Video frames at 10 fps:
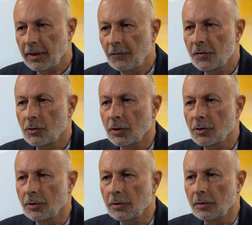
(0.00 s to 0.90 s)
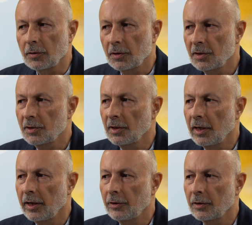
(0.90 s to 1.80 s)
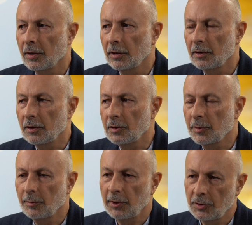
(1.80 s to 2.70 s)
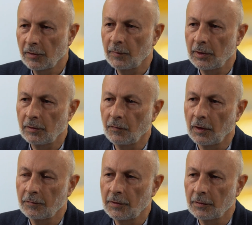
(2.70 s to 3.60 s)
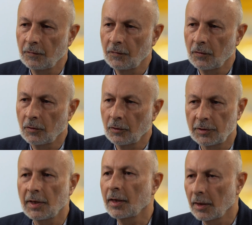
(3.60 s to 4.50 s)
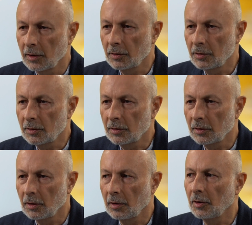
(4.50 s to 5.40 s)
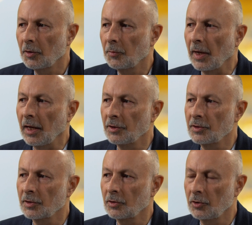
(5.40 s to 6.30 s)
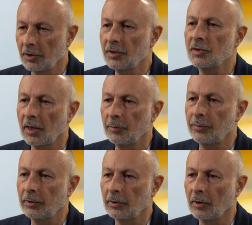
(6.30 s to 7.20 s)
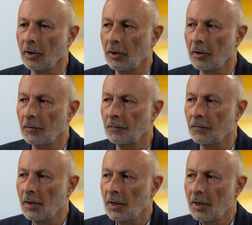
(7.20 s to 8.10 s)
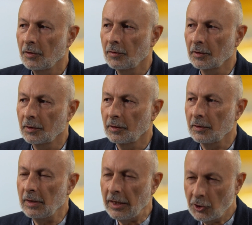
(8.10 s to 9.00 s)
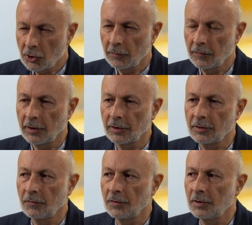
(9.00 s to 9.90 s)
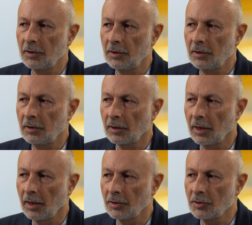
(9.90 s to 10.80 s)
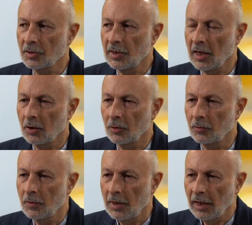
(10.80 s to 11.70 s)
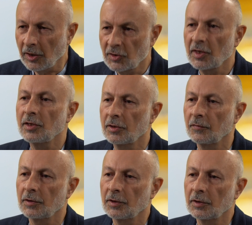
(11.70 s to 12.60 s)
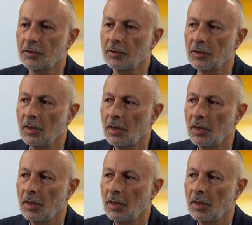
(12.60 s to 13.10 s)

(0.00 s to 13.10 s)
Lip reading: infrastructure, this is an area that the Egyptian military have been involved in for decades. And it's a good example of the nature of their activity and just how extensive it is.